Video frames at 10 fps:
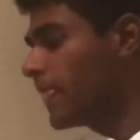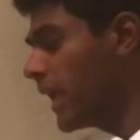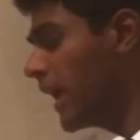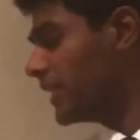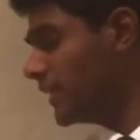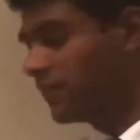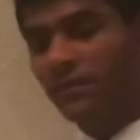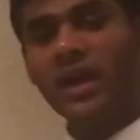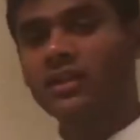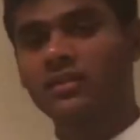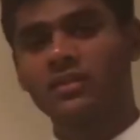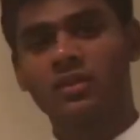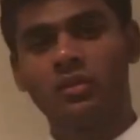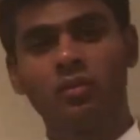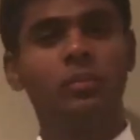And the effect
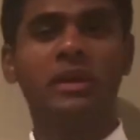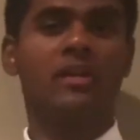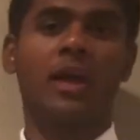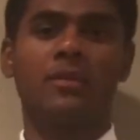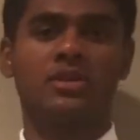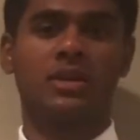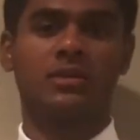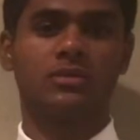would be climate change,